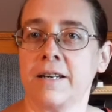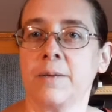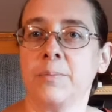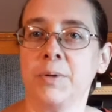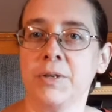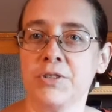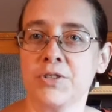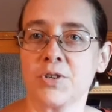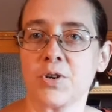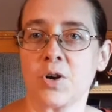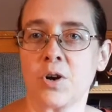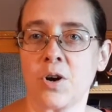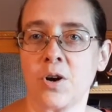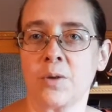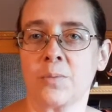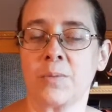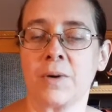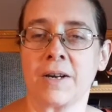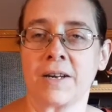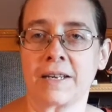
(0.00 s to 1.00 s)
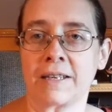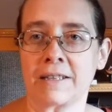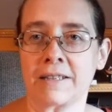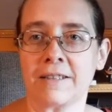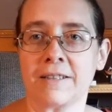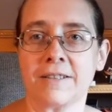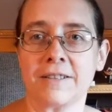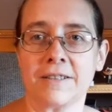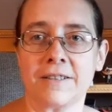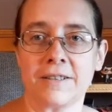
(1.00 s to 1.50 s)
a picture on my
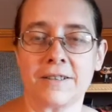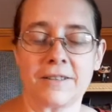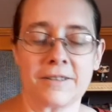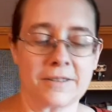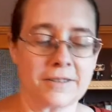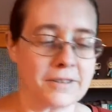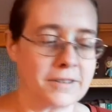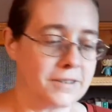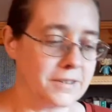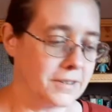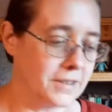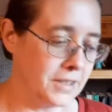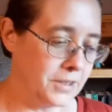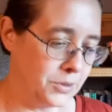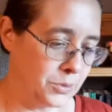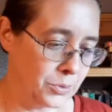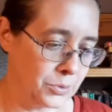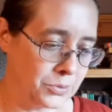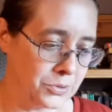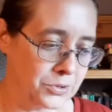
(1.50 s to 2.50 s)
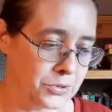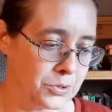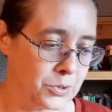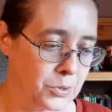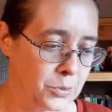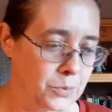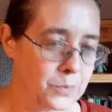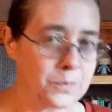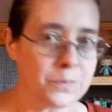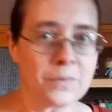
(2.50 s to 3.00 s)
uh, Kindle,
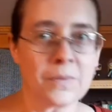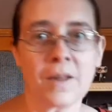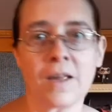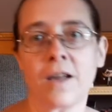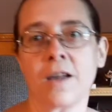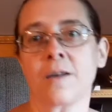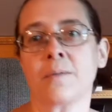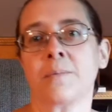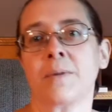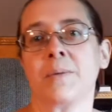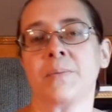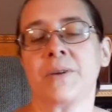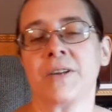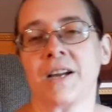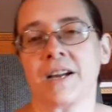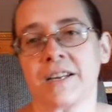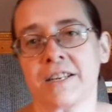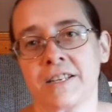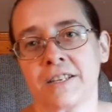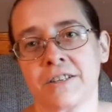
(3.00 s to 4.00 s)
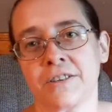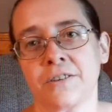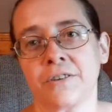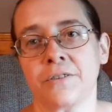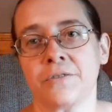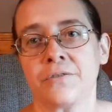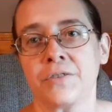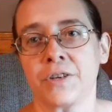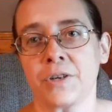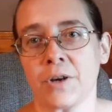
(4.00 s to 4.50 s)
so maybe I can
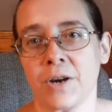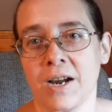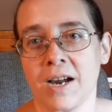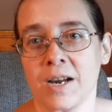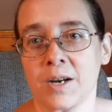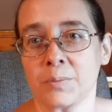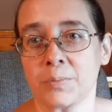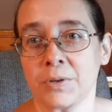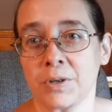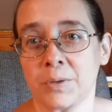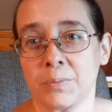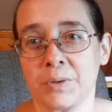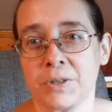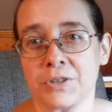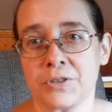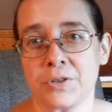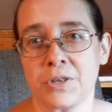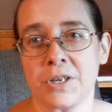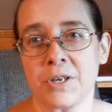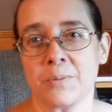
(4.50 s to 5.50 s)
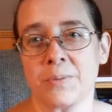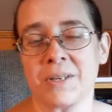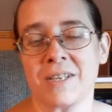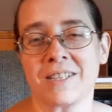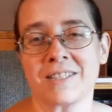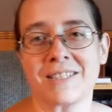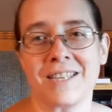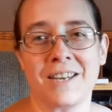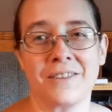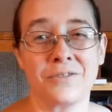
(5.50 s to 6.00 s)
figure out how to put a picture here
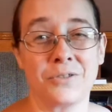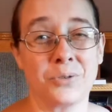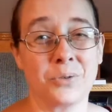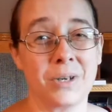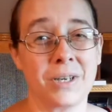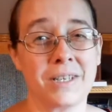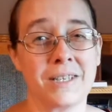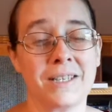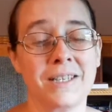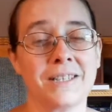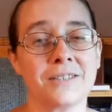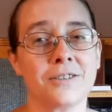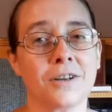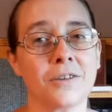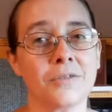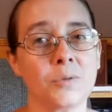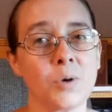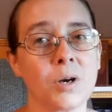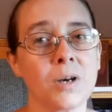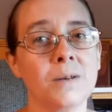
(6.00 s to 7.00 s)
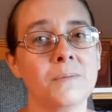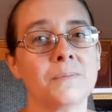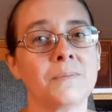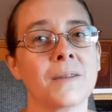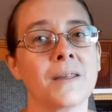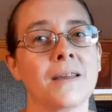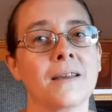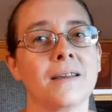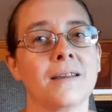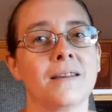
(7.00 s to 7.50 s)
because I have new editing software.
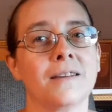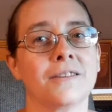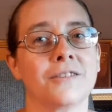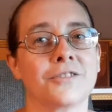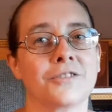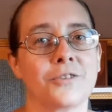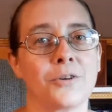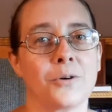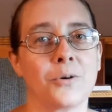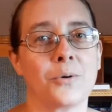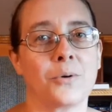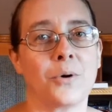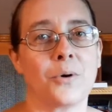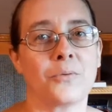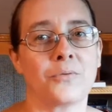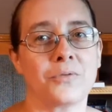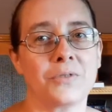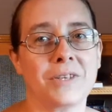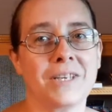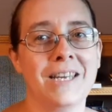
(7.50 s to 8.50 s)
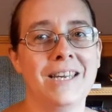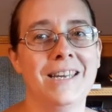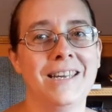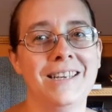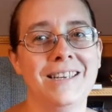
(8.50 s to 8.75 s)
So hopefully